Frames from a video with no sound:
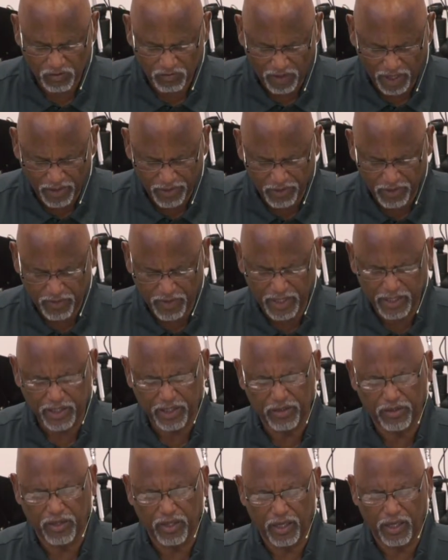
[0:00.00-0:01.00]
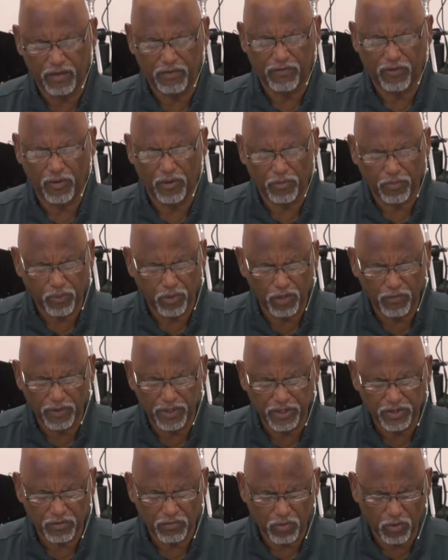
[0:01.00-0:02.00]
Father, thank you today for the
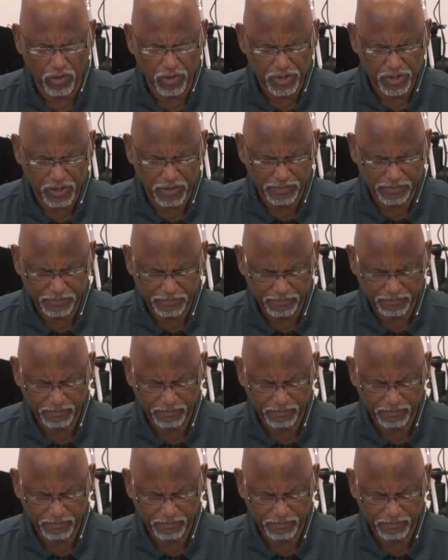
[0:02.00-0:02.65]
privilege of worship.